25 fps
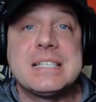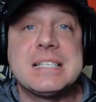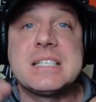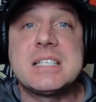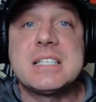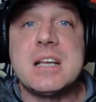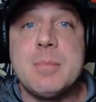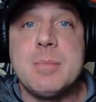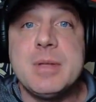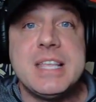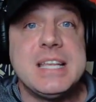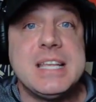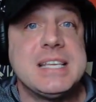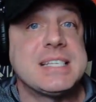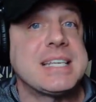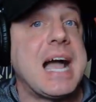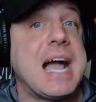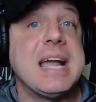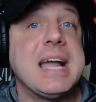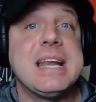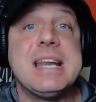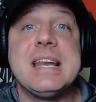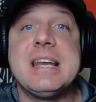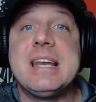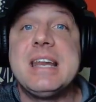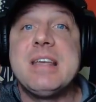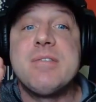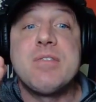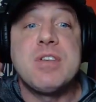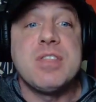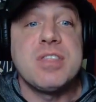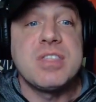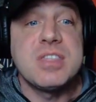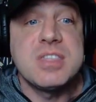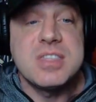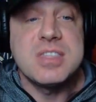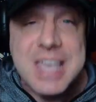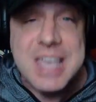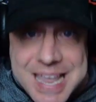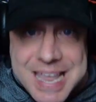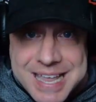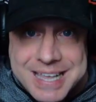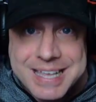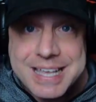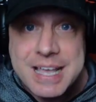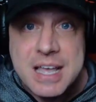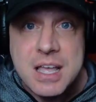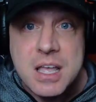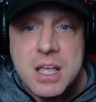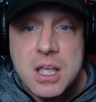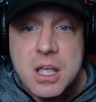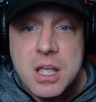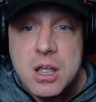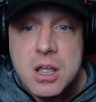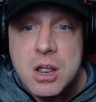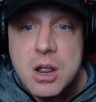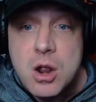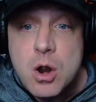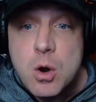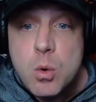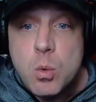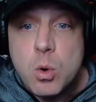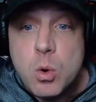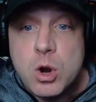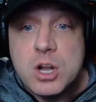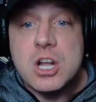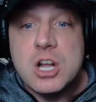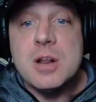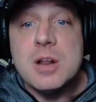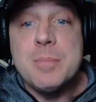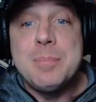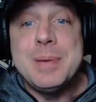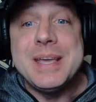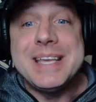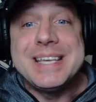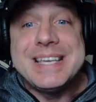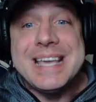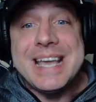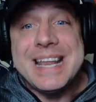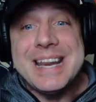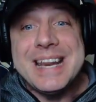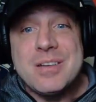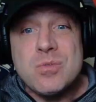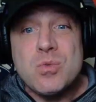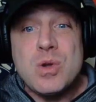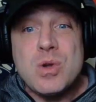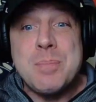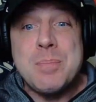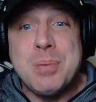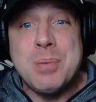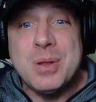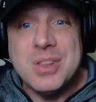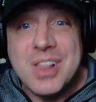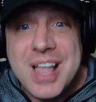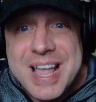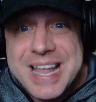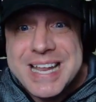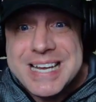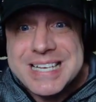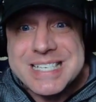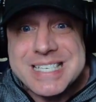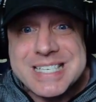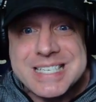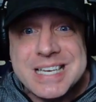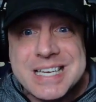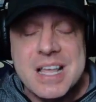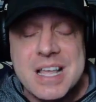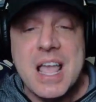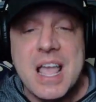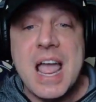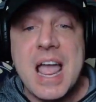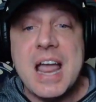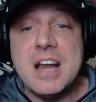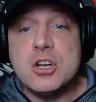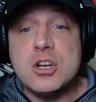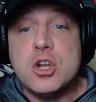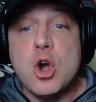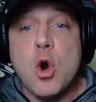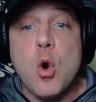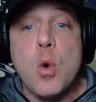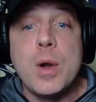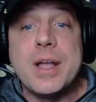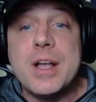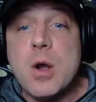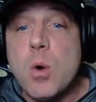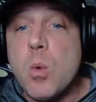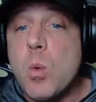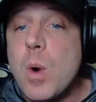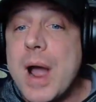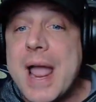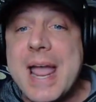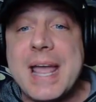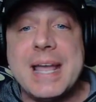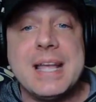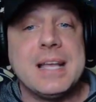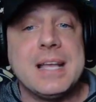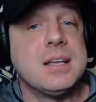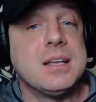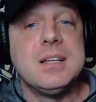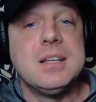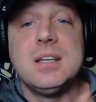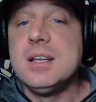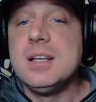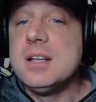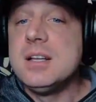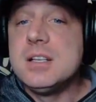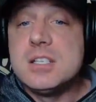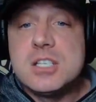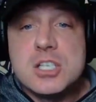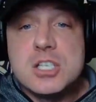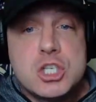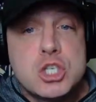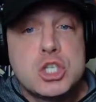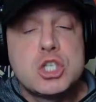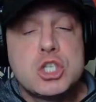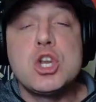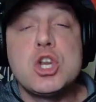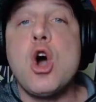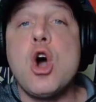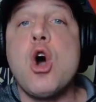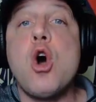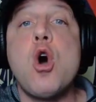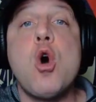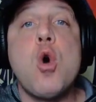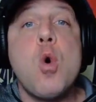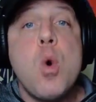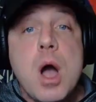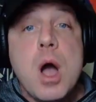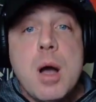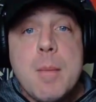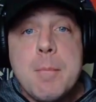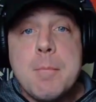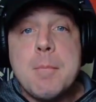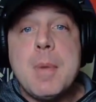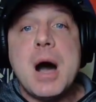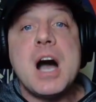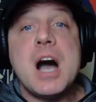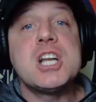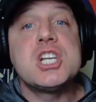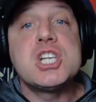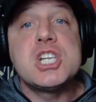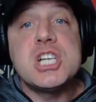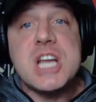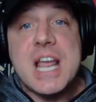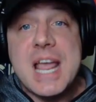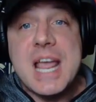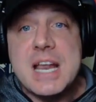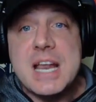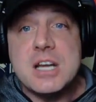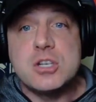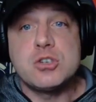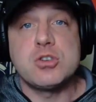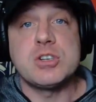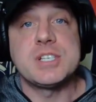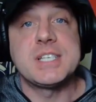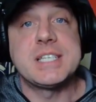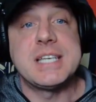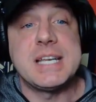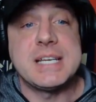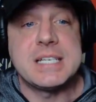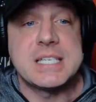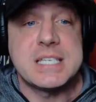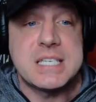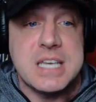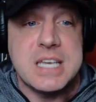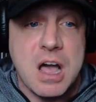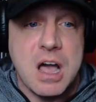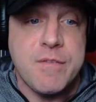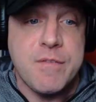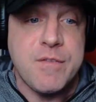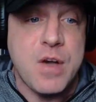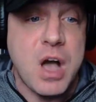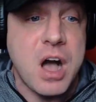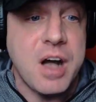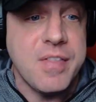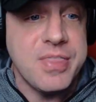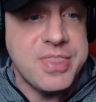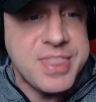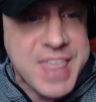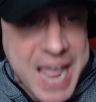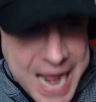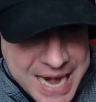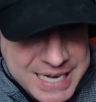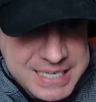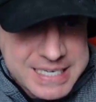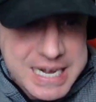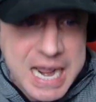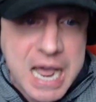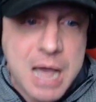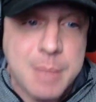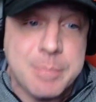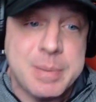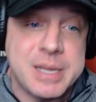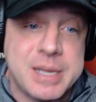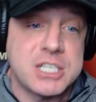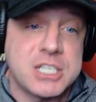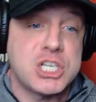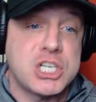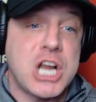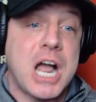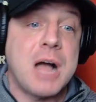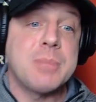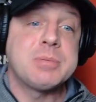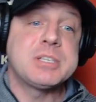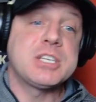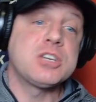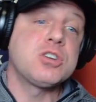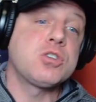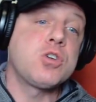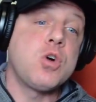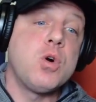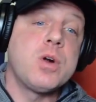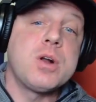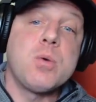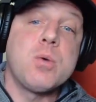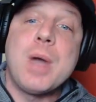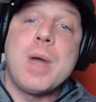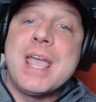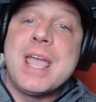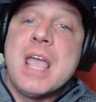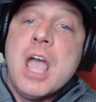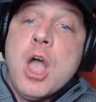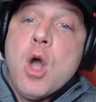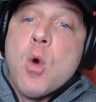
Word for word: Some of these I didn't even think were going to be getting replaced and going away so much interesting stuff on that topic jobs that are going away